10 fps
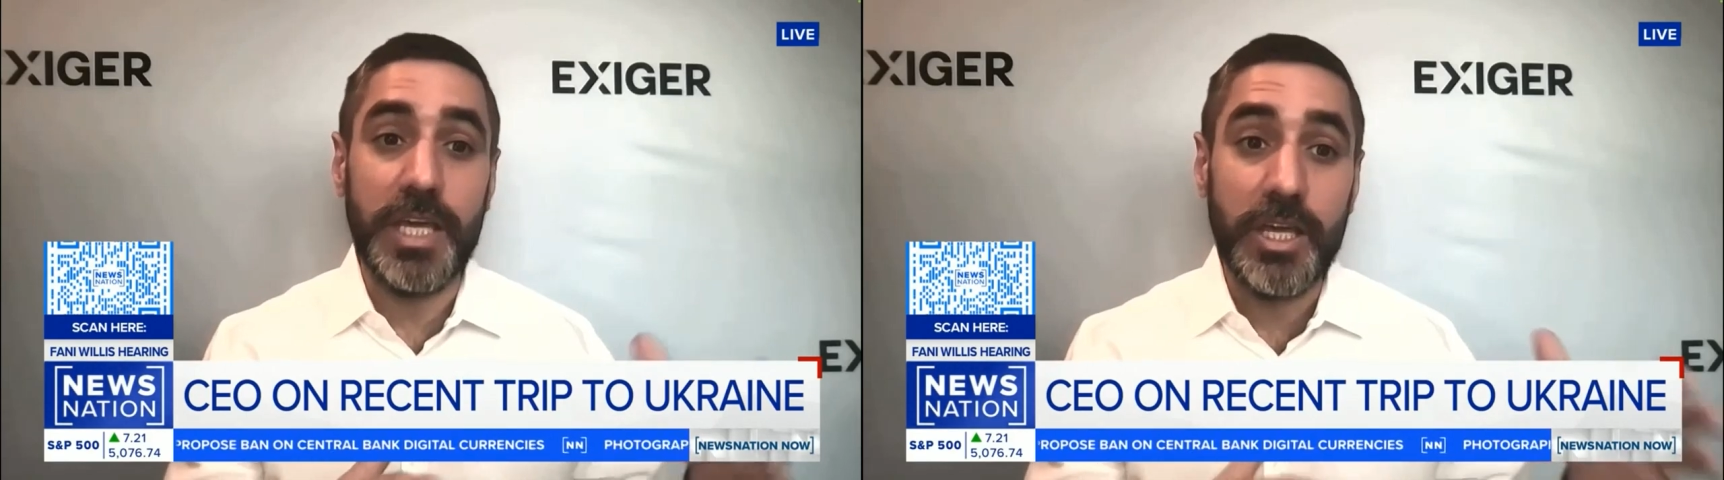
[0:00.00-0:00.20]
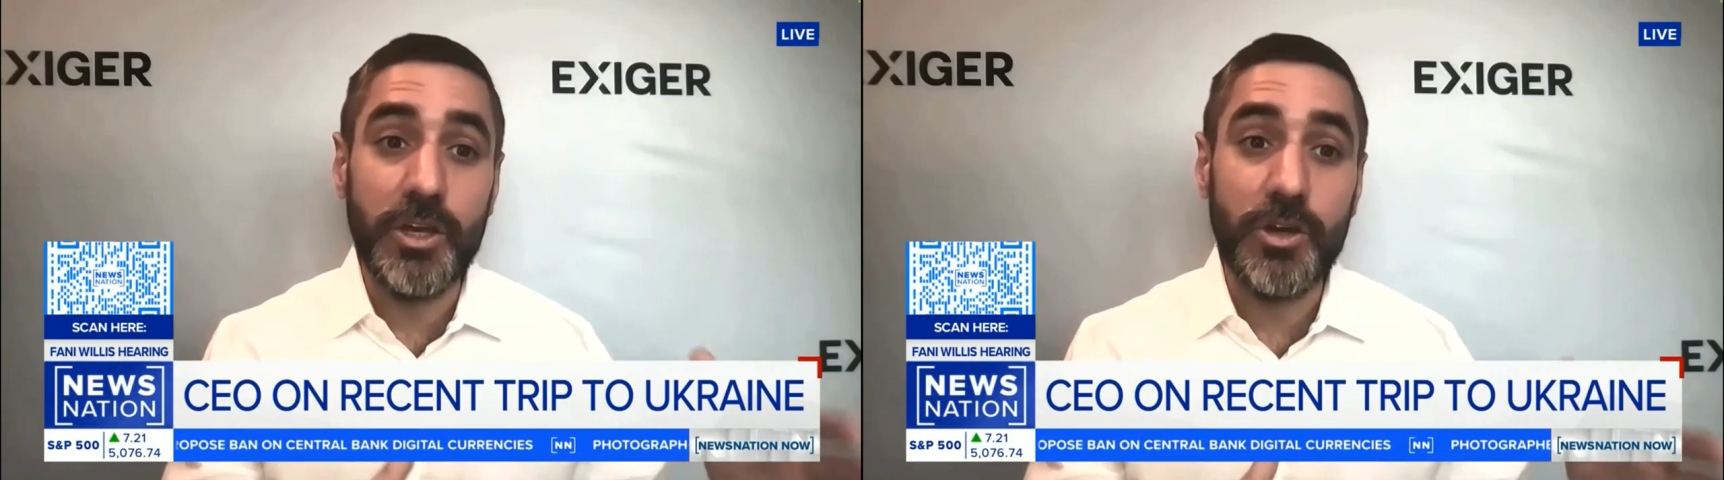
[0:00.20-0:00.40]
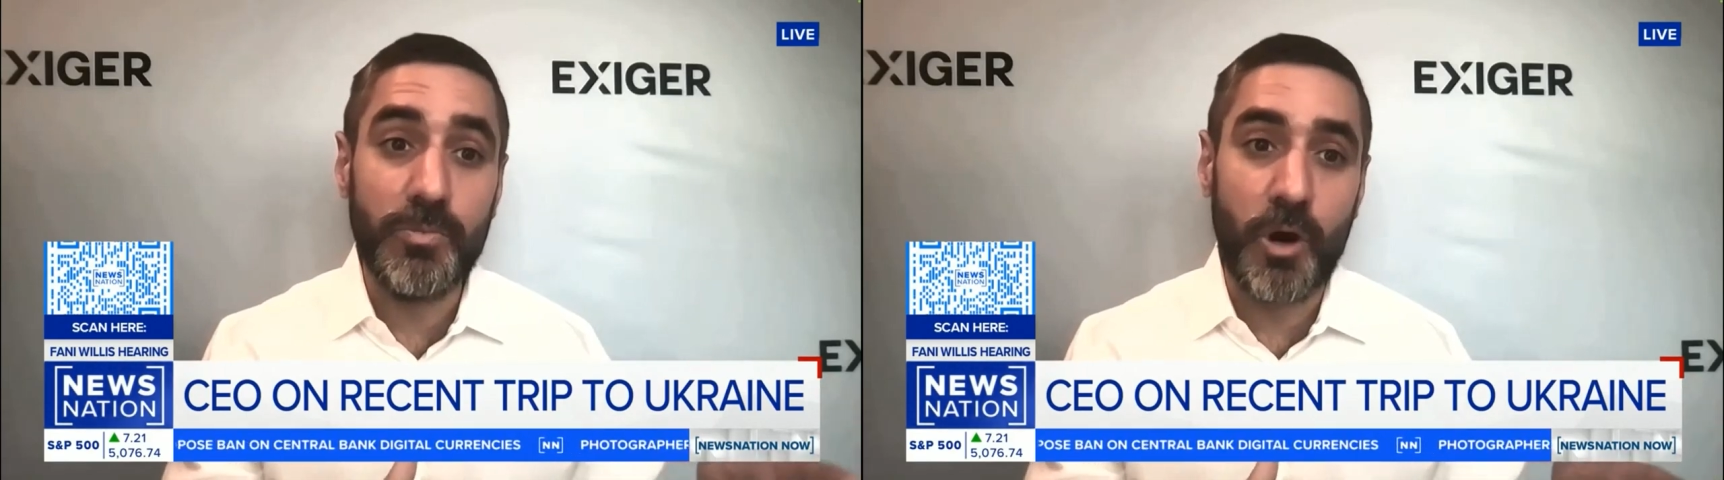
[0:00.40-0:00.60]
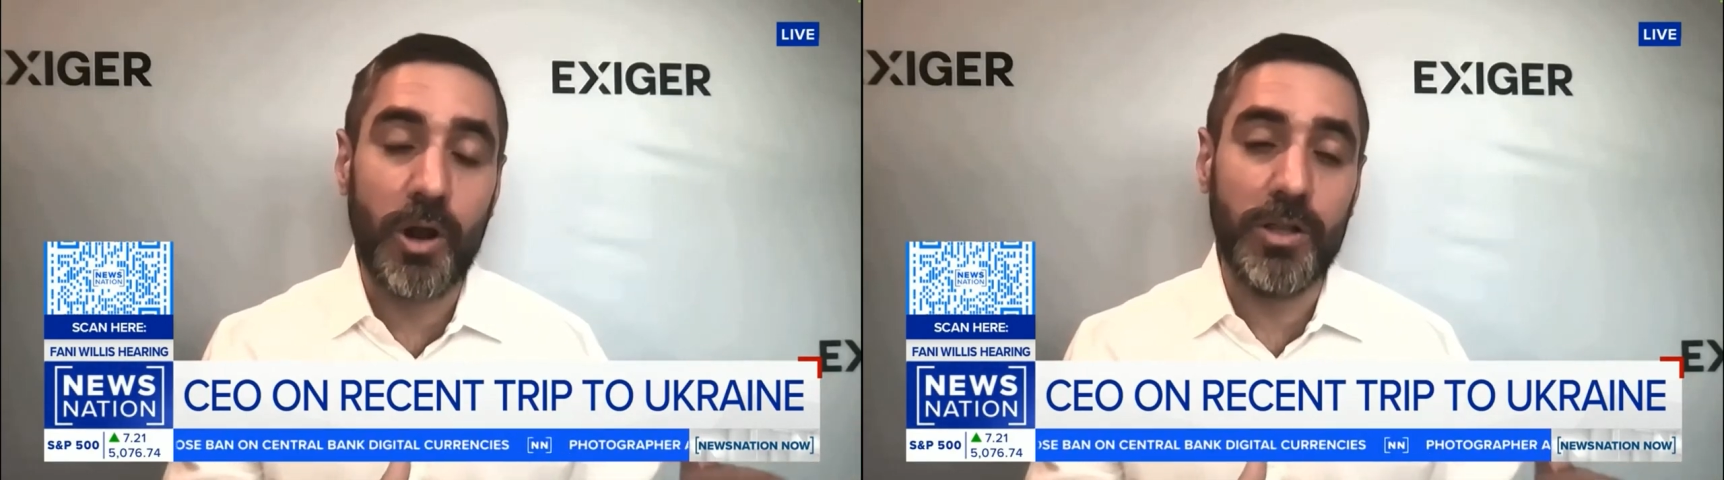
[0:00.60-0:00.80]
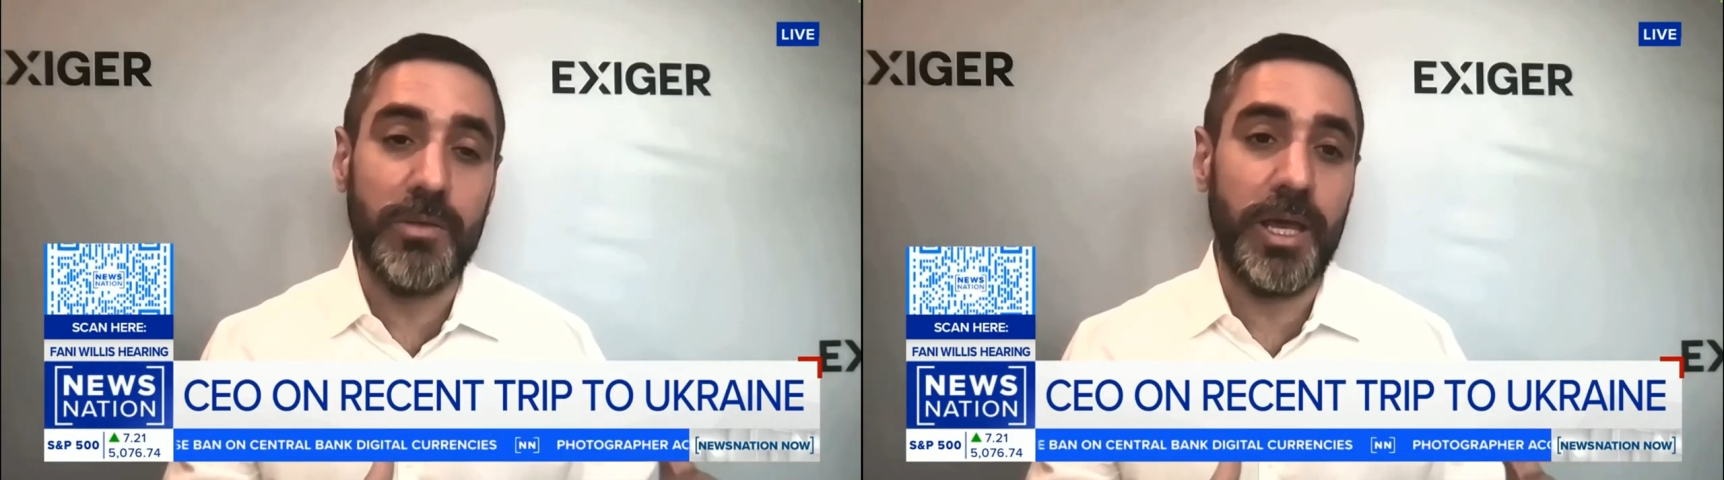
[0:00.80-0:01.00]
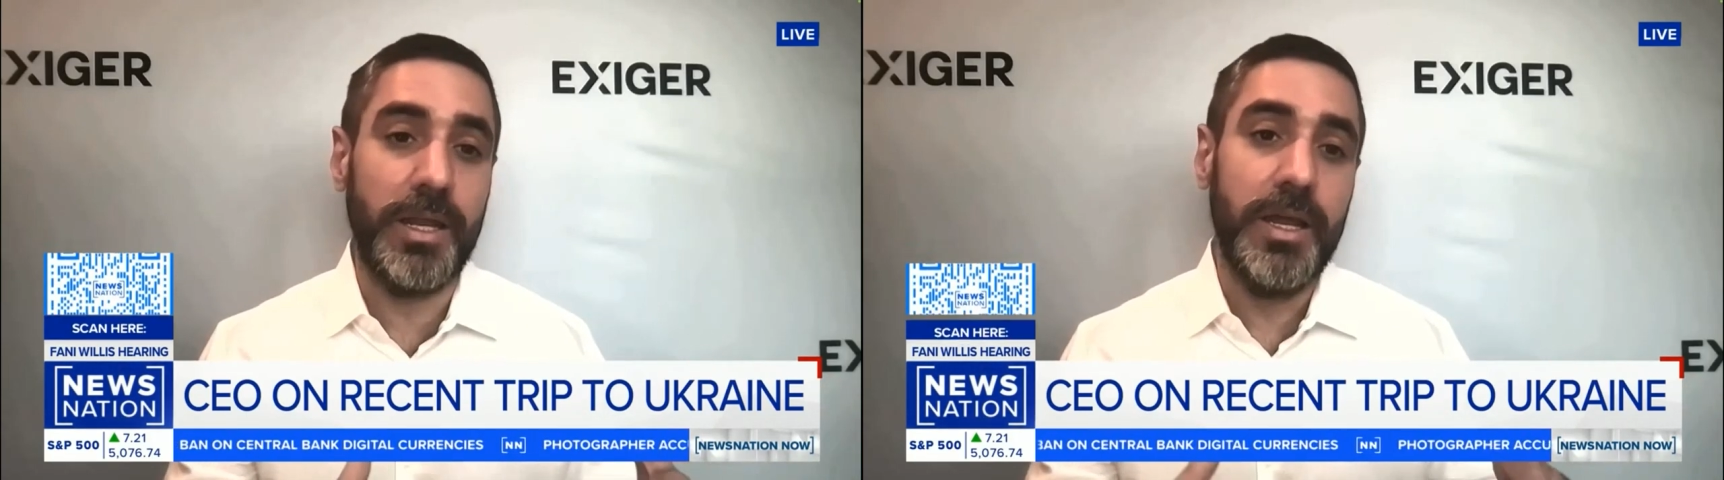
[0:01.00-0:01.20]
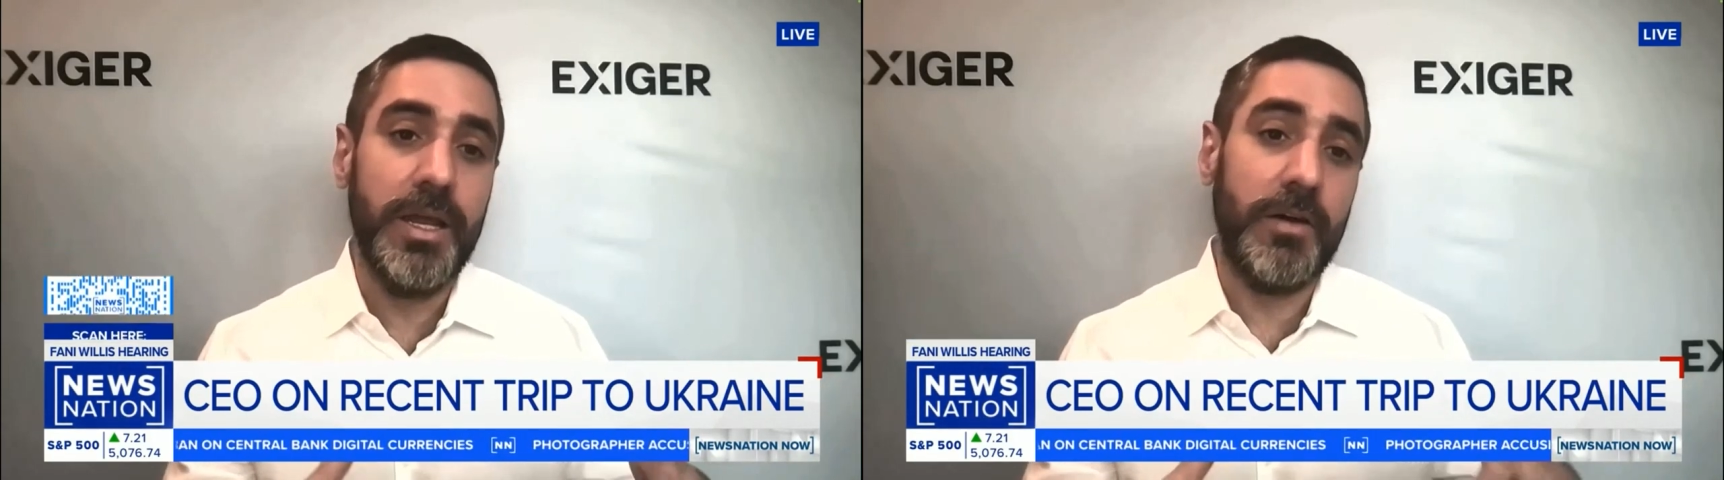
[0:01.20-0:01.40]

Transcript: EU Parliament,